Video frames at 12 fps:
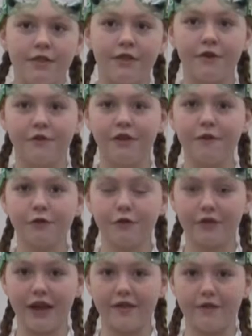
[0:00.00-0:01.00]
There are several
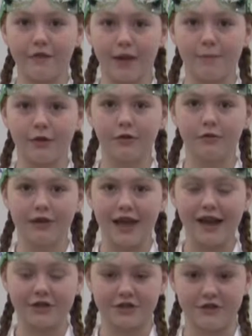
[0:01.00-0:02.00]
signs of chemical
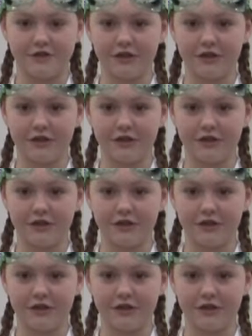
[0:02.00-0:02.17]
reactions,